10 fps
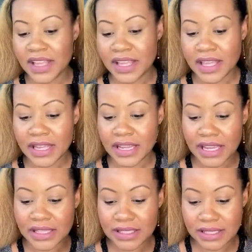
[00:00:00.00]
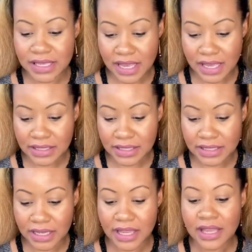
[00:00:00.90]
And it says, let's
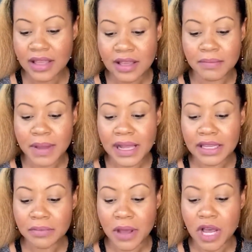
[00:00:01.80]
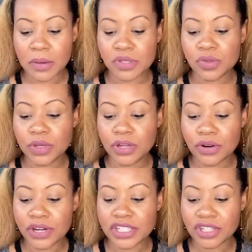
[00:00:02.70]
see, Balm Sweet
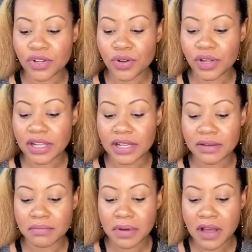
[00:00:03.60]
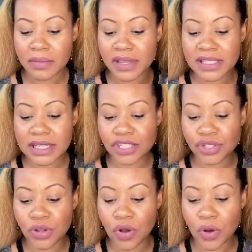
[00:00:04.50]
Orange and Coconut Lip Balm,
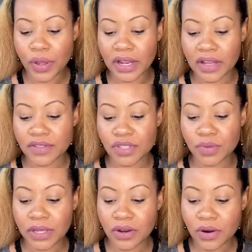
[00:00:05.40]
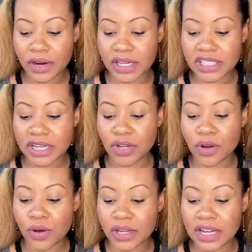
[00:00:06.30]
essential oil of sweet orange and
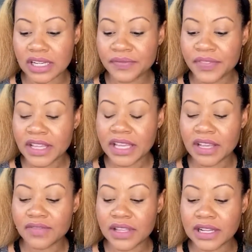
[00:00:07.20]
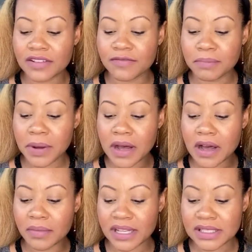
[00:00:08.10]
coconut. Give the lip
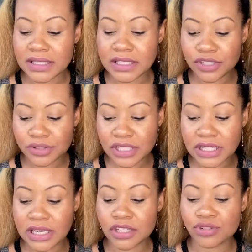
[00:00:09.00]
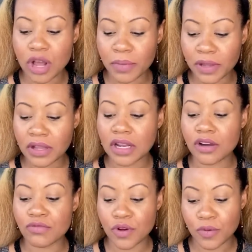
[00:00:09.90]
balm its citrusy, tropical
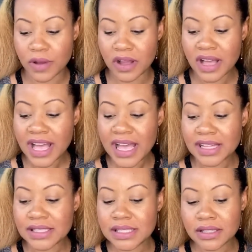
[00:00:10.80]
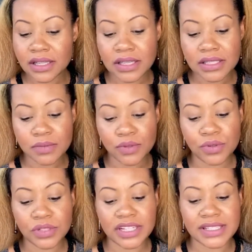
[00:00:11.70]
aroma and silky
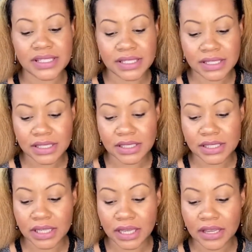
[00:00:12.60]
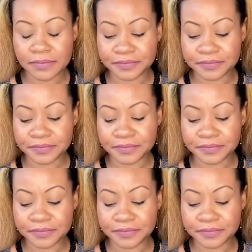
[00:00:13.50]
smooth consistency.